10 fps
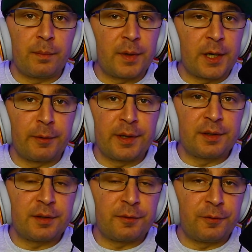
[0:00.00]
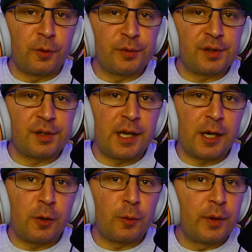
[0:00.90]
current phones
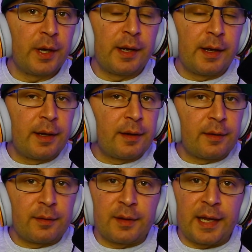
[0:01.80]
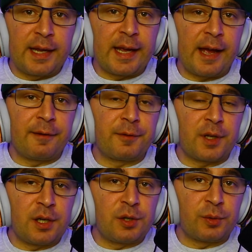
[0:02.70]
now they have
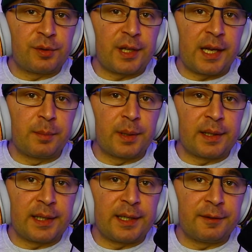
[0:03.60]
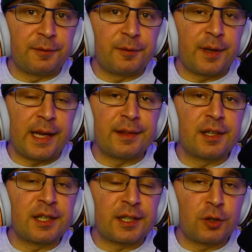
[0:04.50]
issues, I believe, and
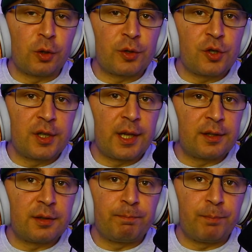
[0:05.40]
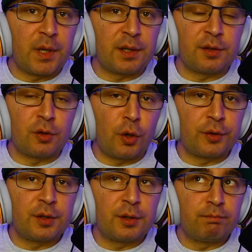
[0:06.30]
the technology that it's
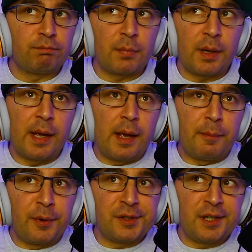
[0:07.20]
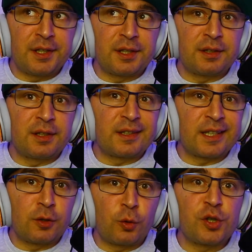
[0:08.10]
not. Personally, I think the
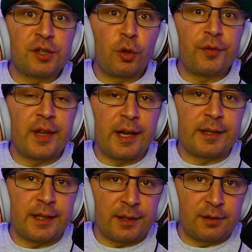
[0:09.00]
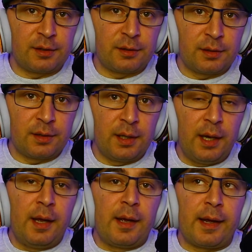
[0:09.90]
technology is not there yet,
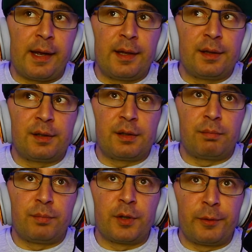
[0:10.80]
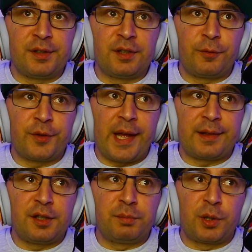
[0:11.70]
and the reason for
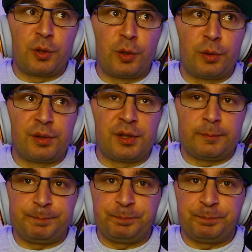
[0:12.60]
that is because